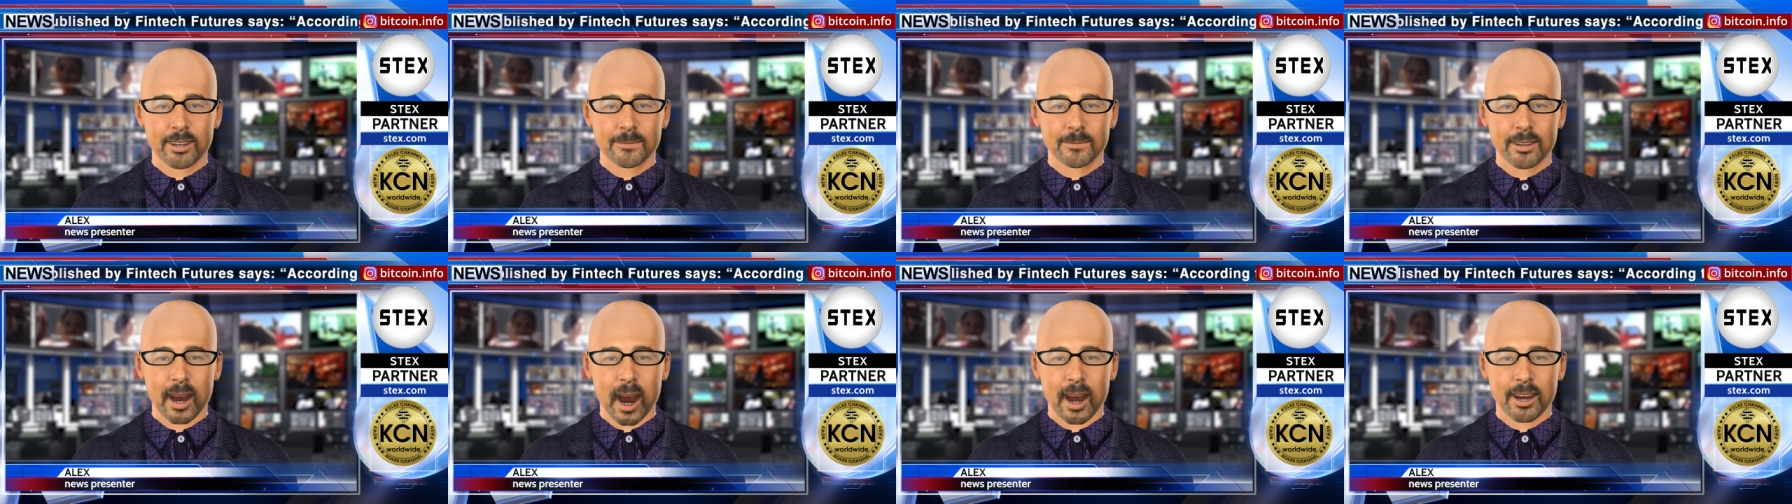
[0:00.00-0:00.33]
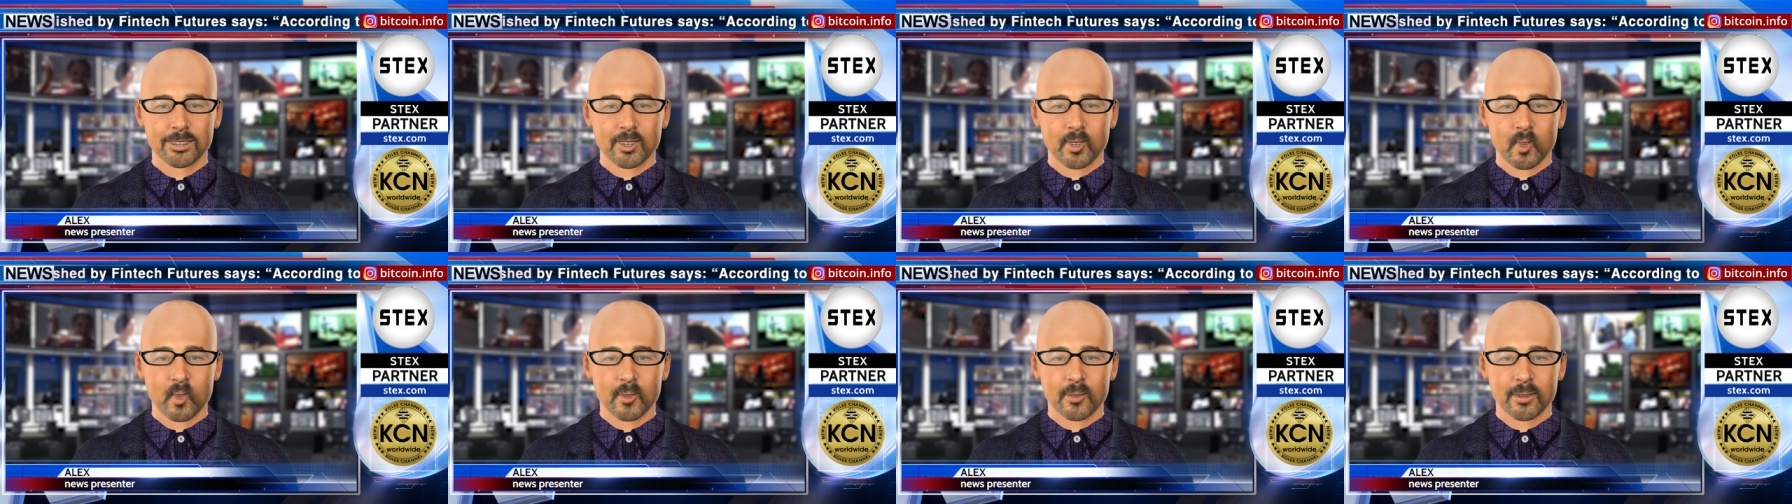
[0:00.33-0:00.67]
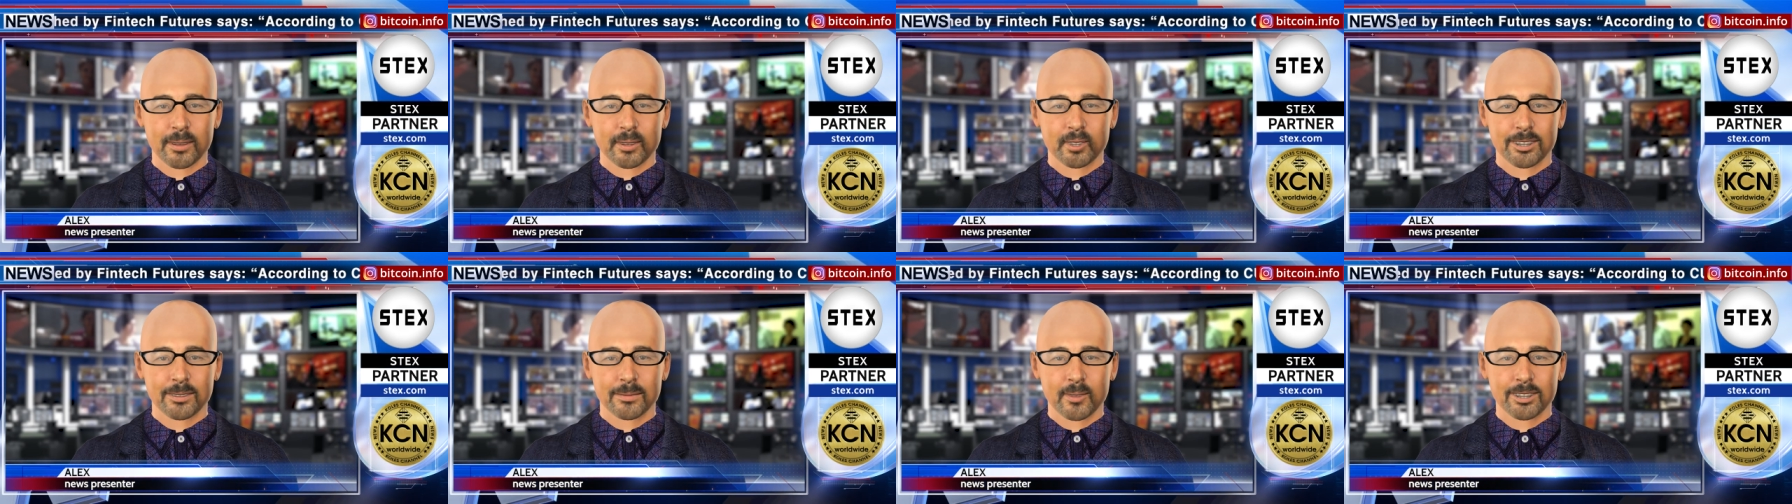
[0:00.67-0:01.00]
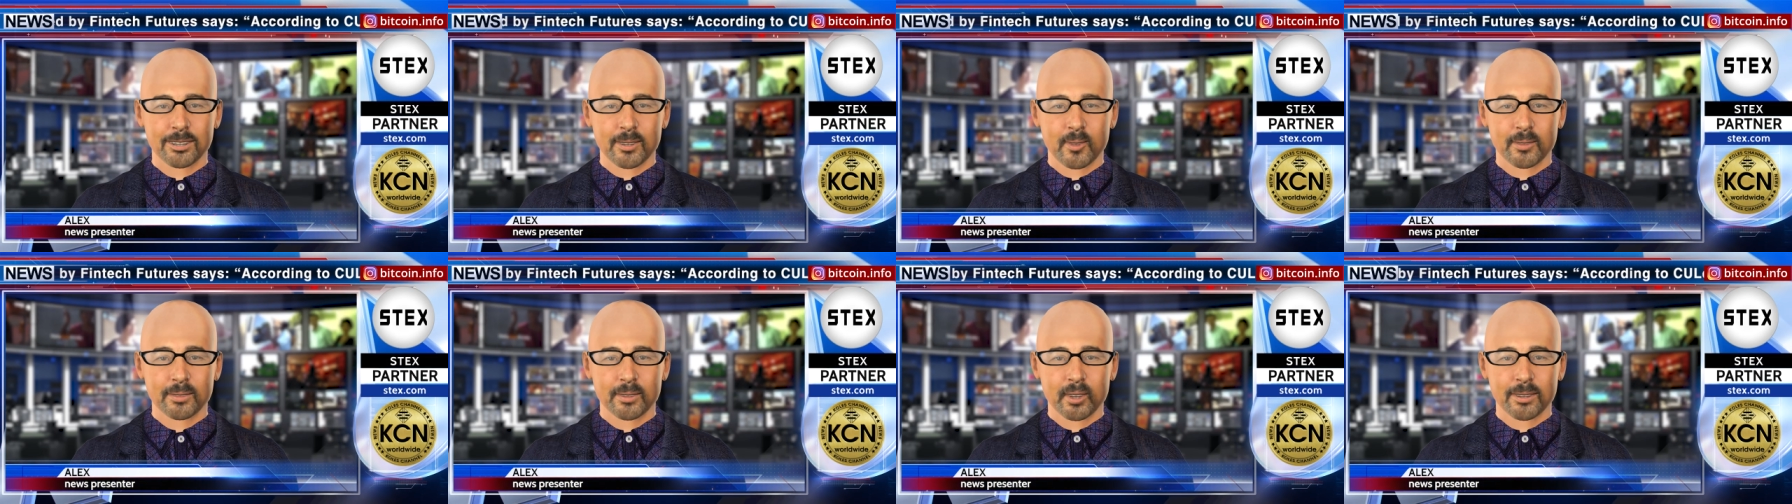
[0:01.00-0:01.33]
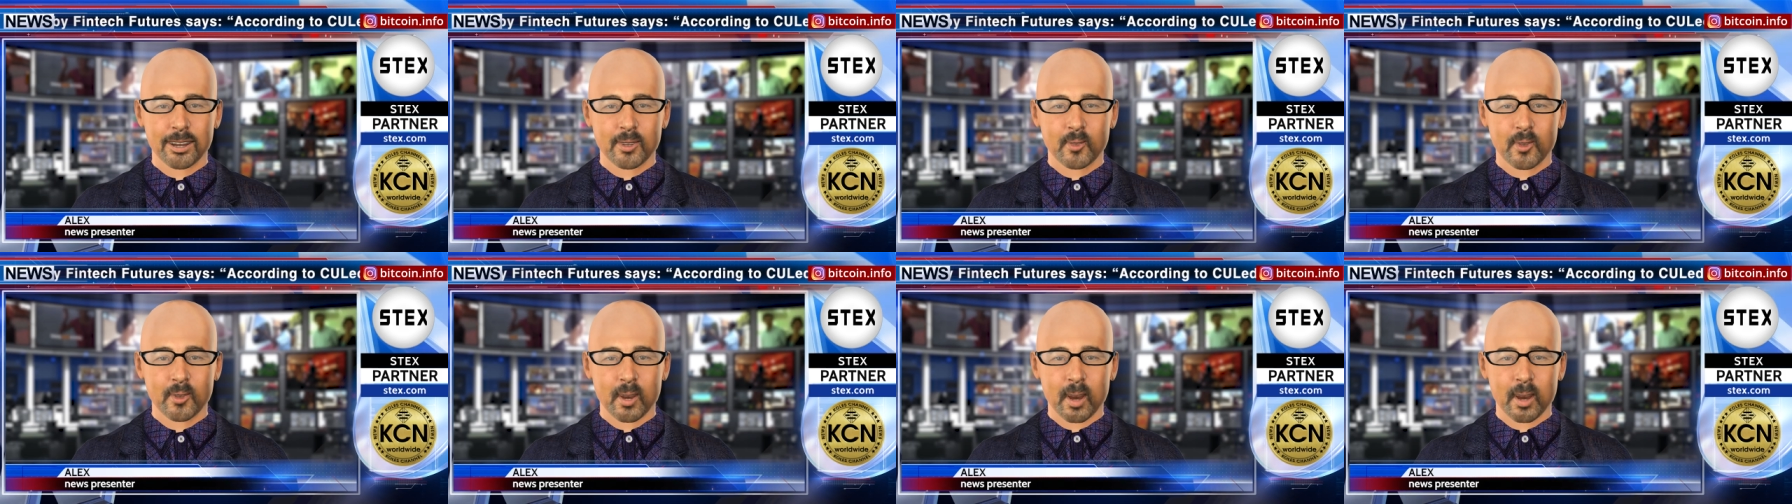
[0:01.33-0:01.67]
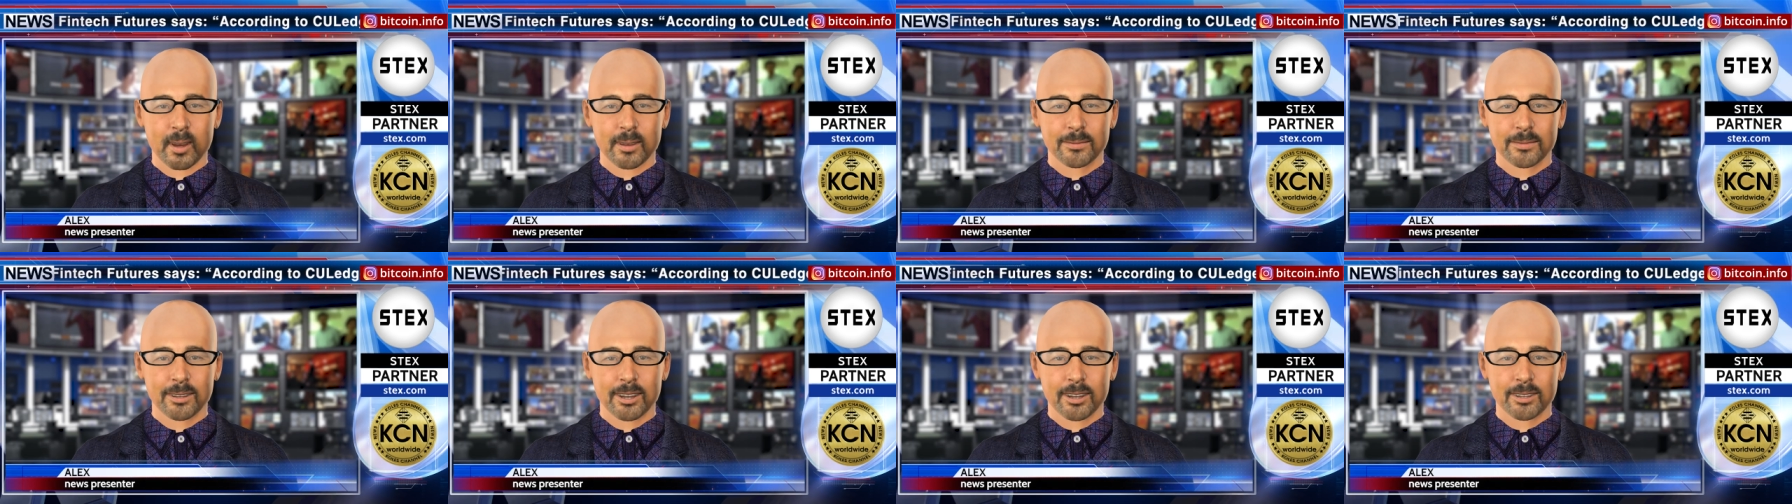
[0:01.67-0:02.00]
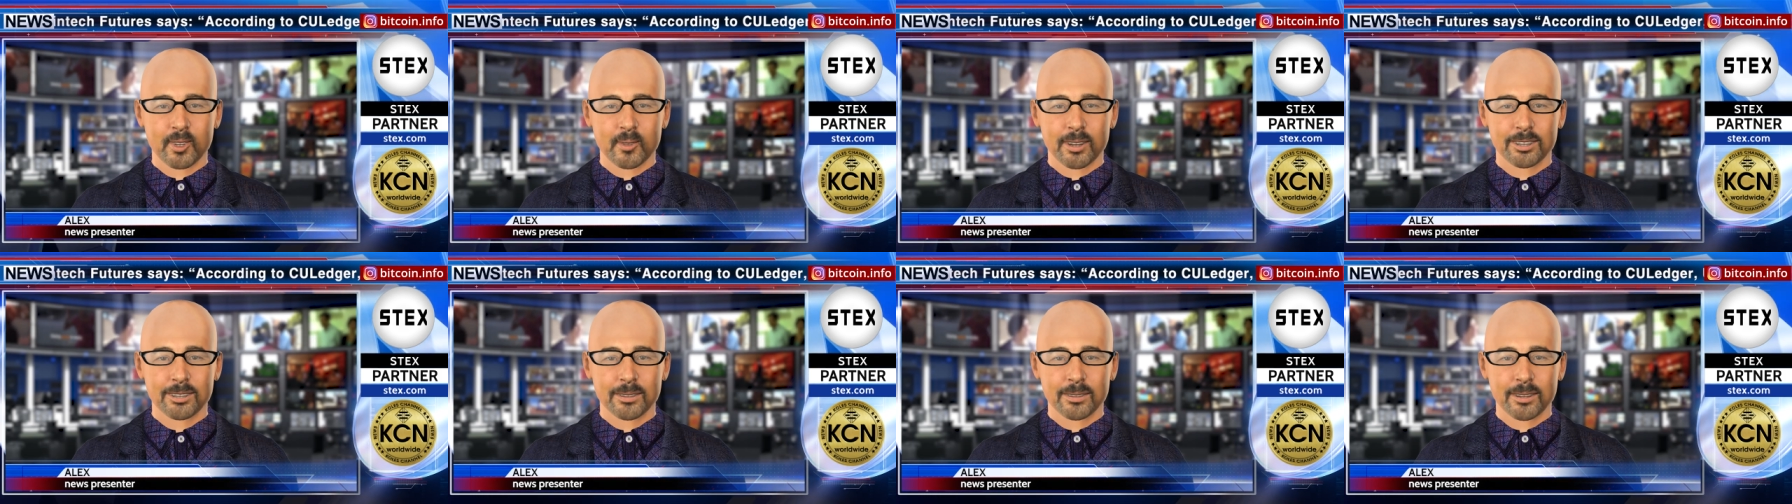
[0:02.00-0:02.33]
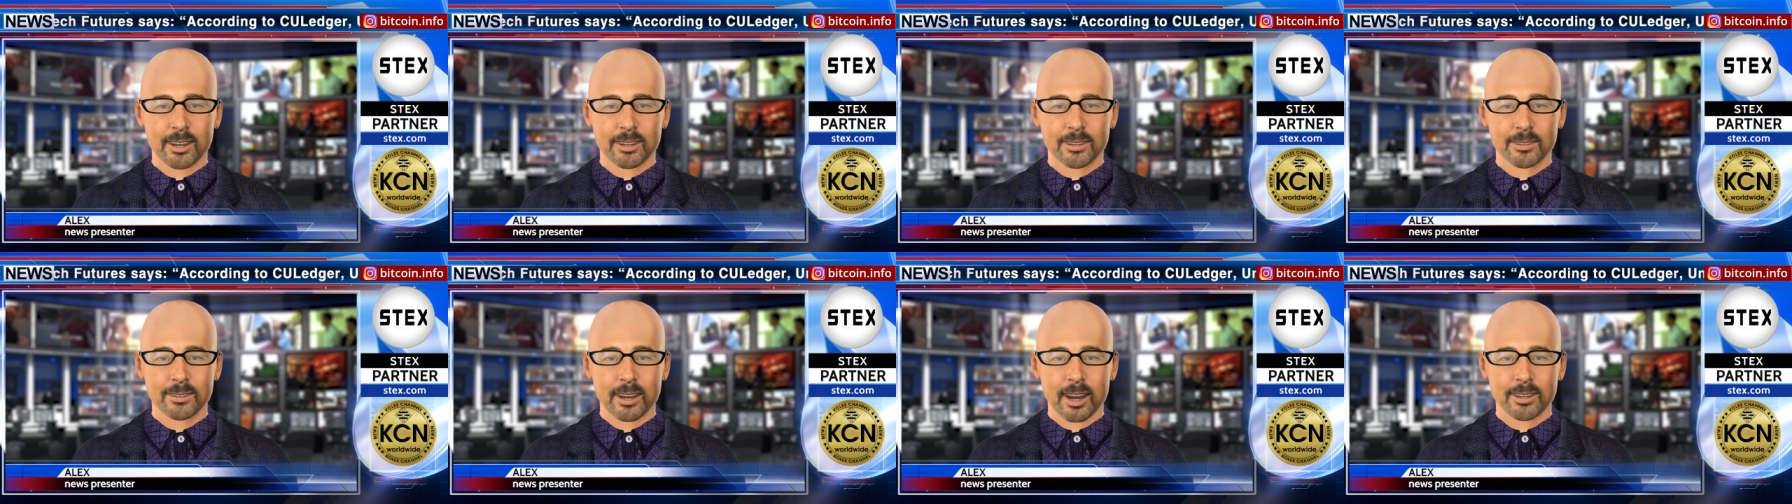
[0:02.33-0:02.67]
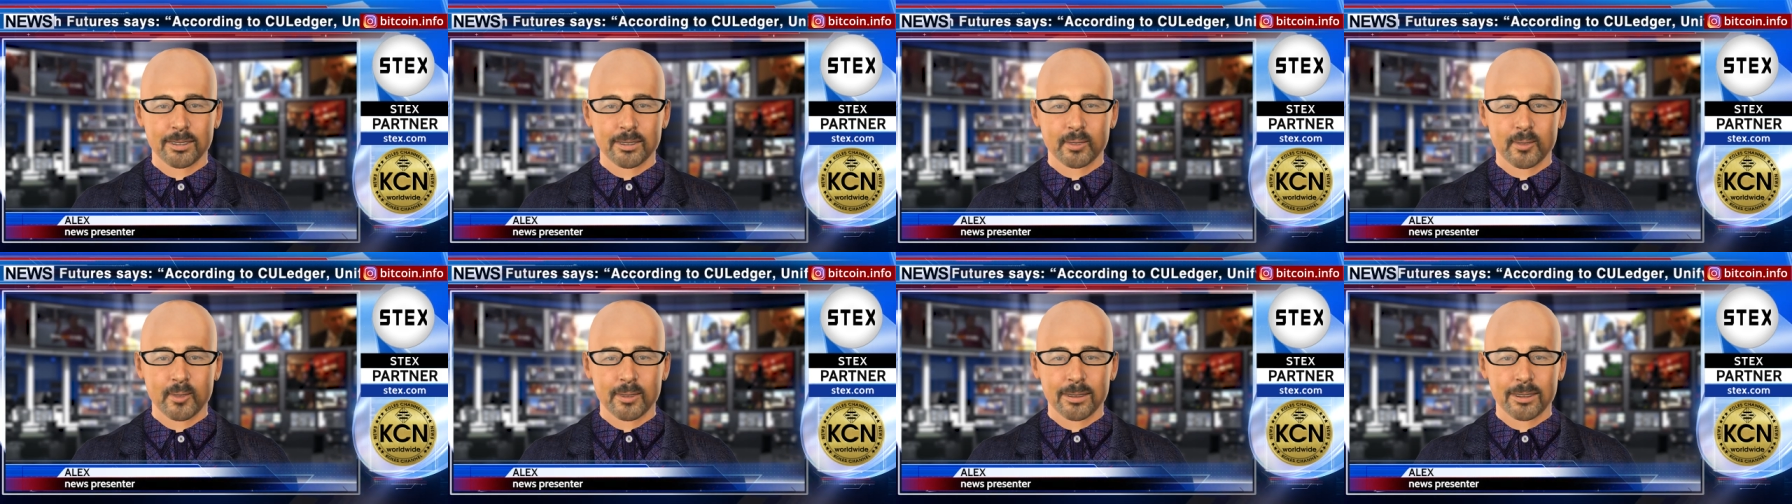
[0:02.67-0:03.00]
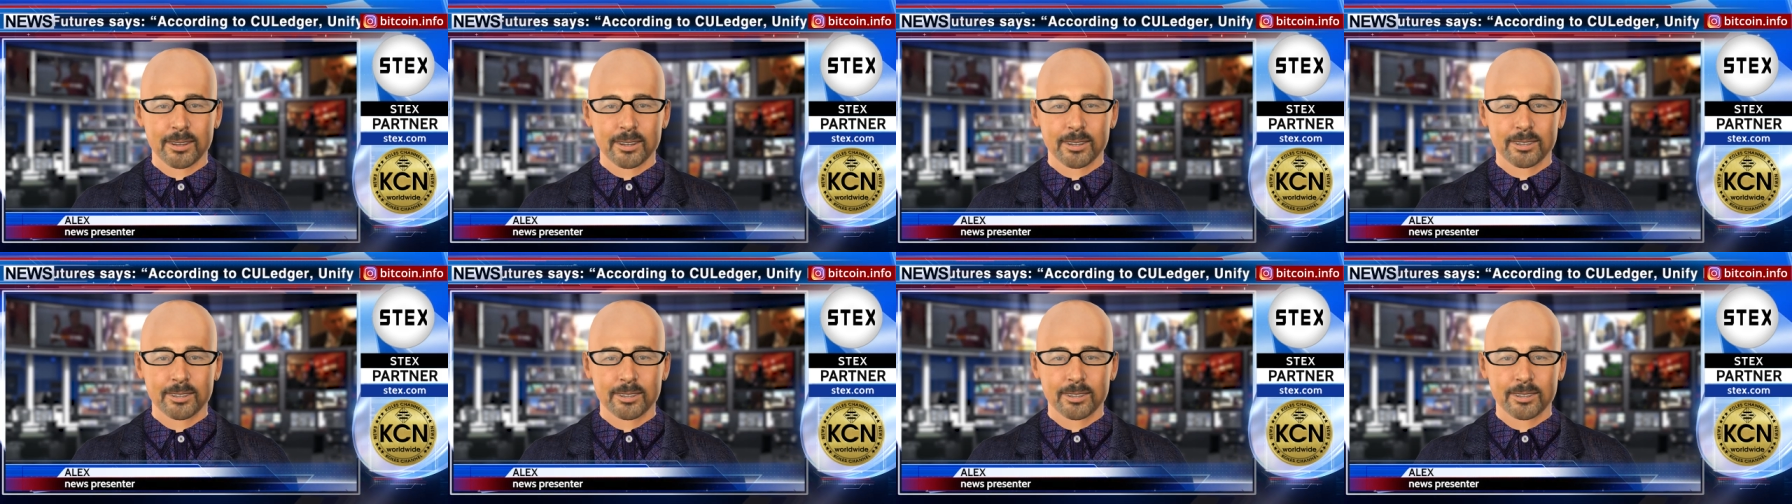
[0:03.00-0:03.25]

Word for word: their call centers specifically around high-risk transactions,